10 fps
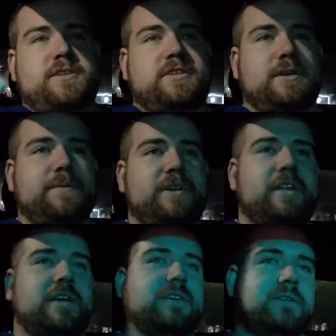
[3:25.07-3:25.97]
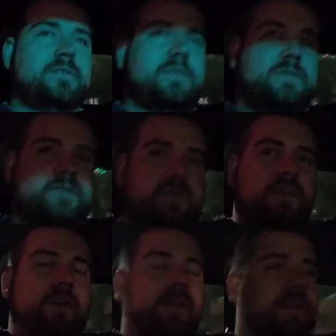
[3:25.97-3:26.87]
to somebody else
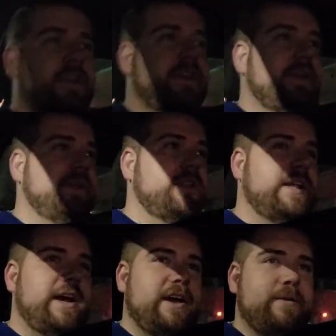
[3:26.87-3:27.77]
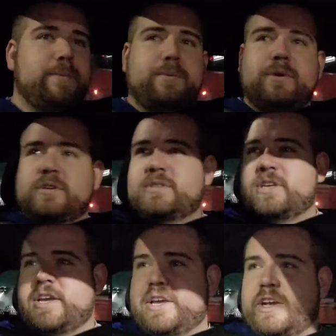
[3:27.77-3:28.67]
in the lab
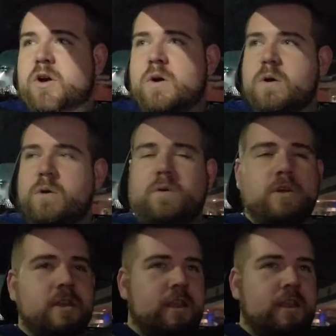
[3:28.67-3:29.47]
saying, oh,